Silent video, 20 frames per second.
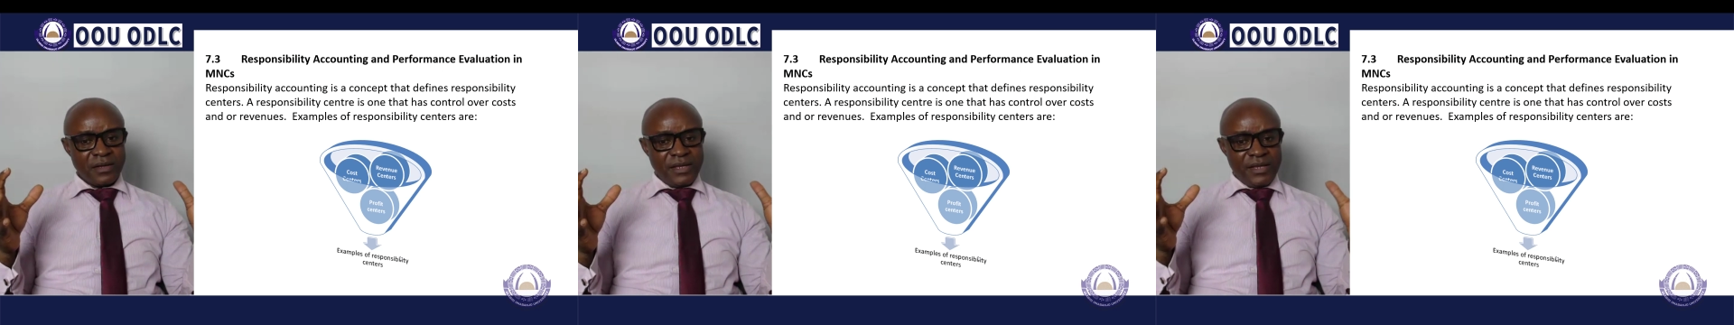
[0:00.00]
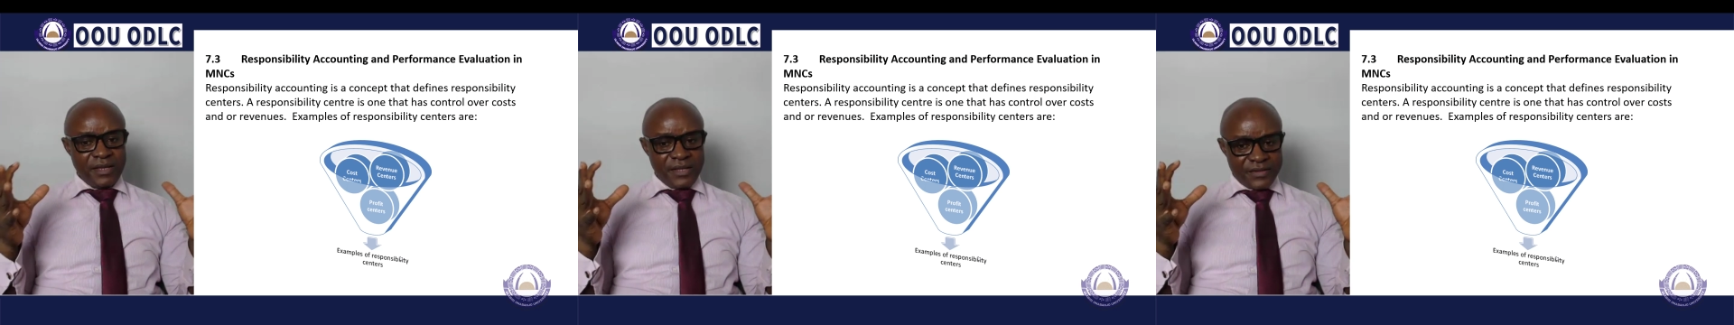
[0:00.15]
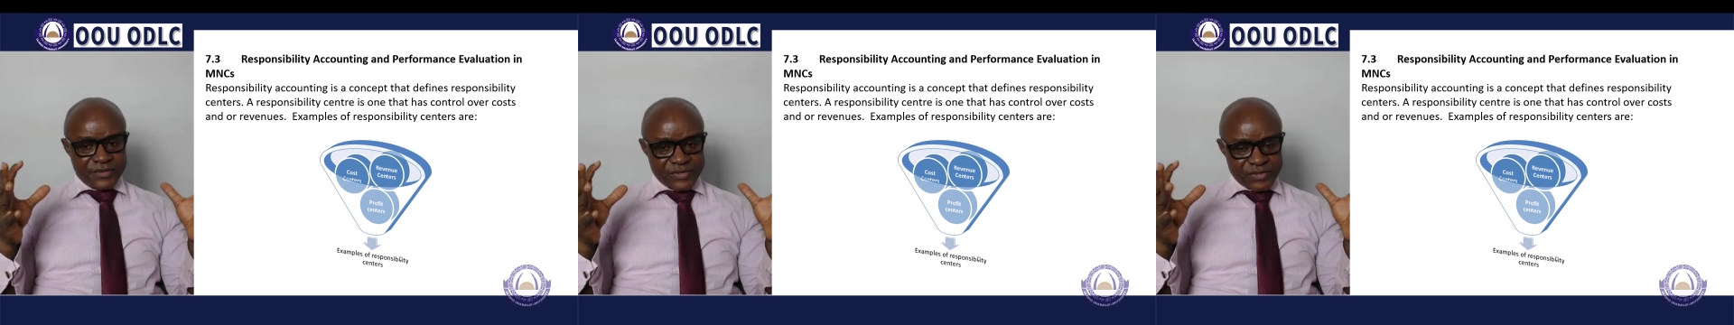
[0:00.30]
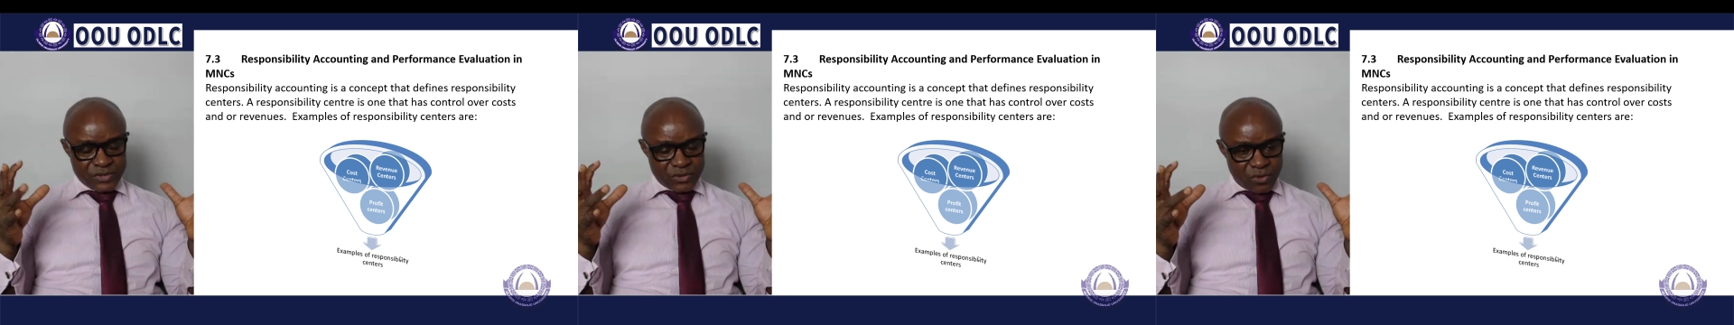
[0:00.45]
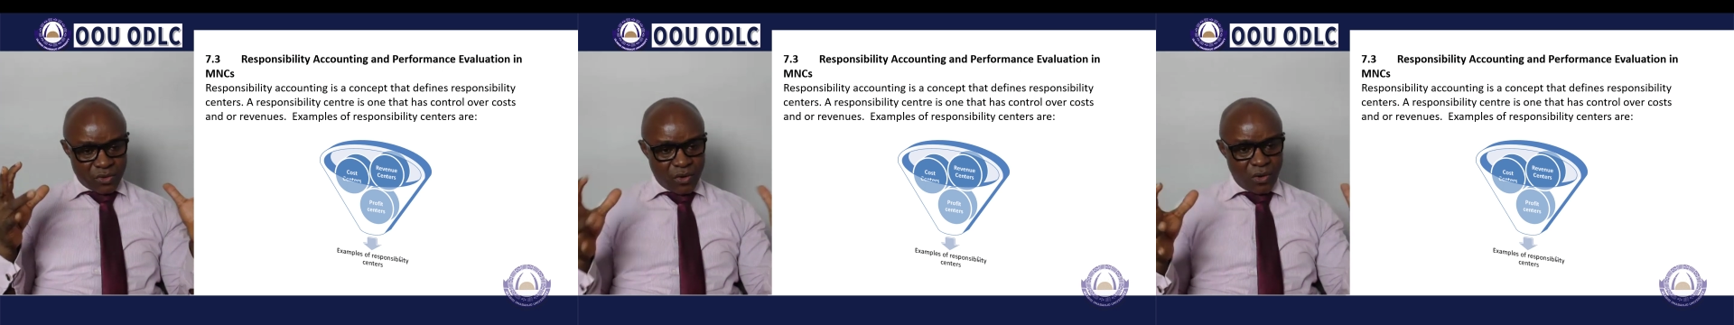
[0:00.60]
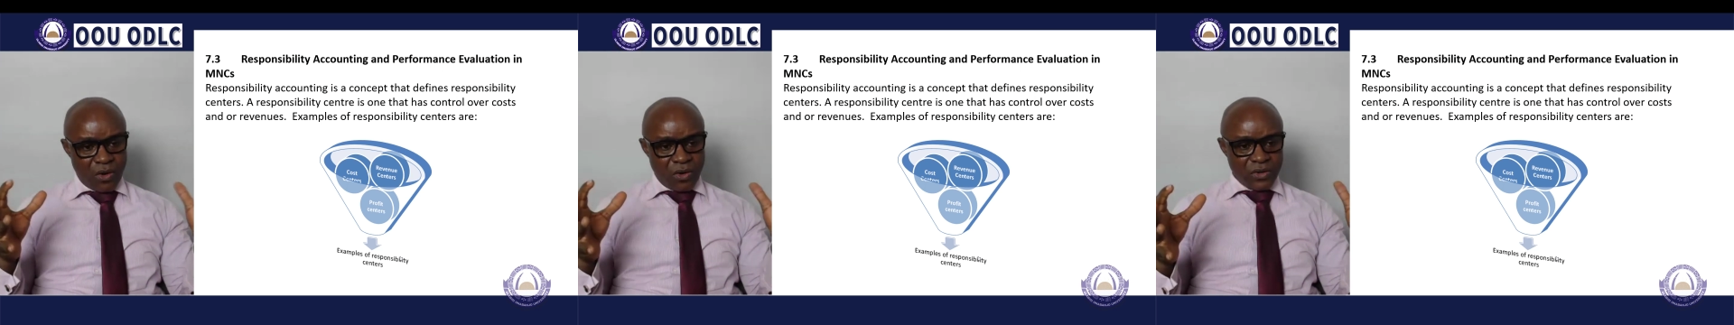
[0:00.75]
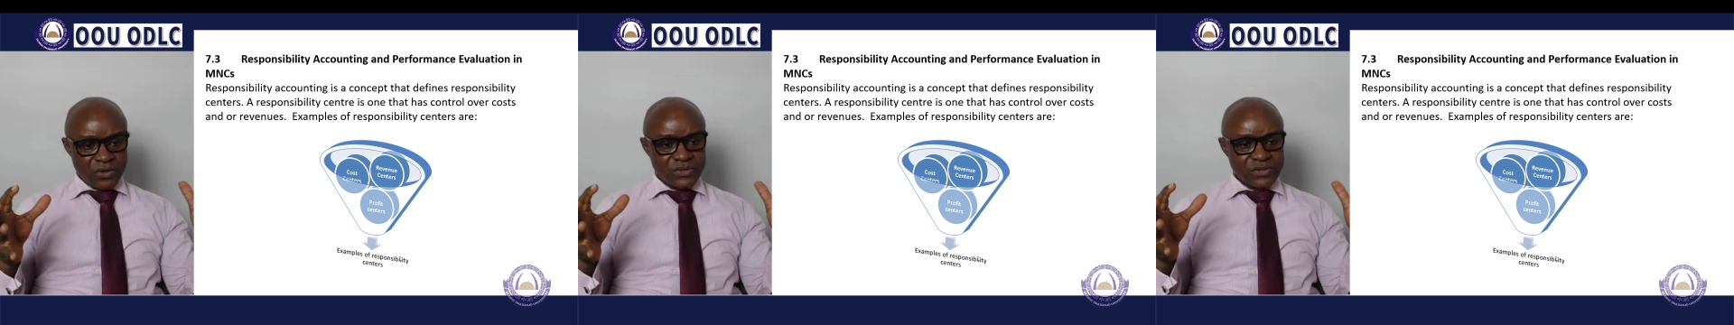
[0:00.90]
its
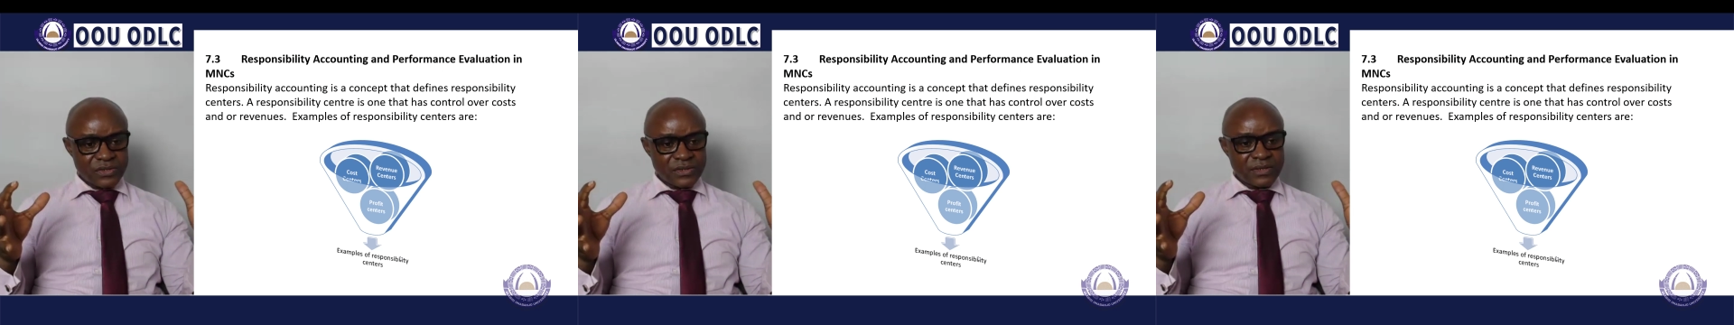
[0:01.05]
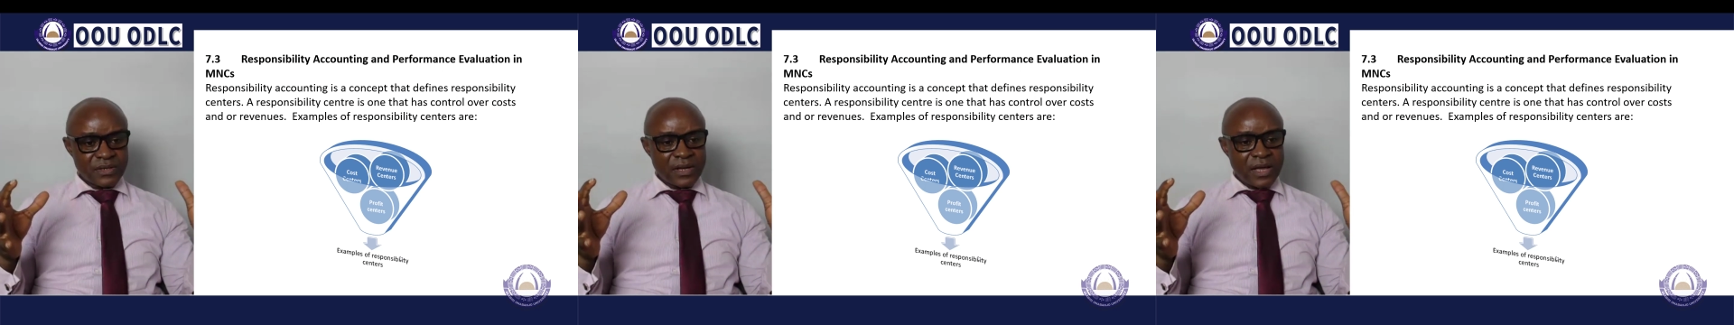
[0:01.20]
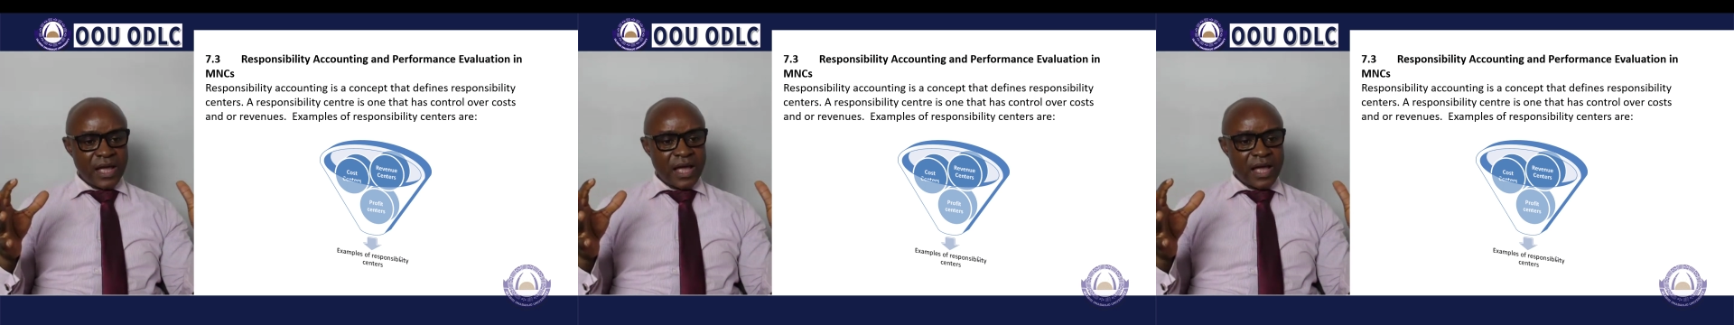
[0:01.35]
costs